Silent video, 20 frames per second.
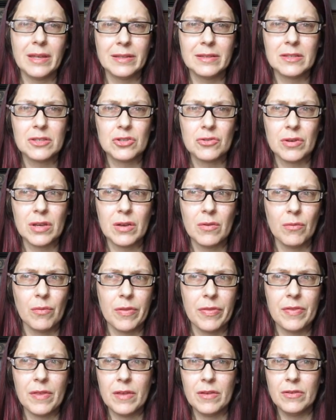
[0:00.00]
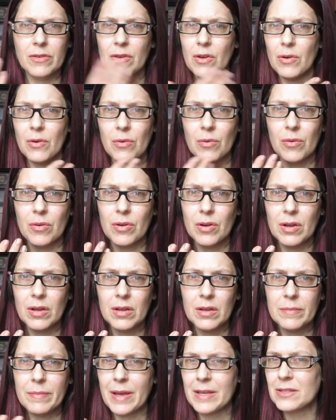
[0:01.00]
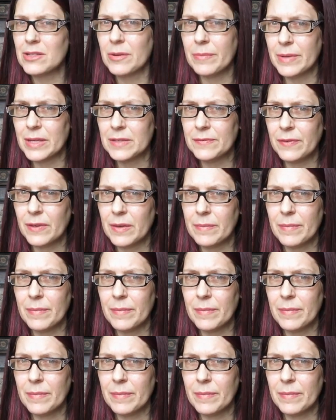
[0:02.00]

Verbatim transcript: in the street with no mask on my,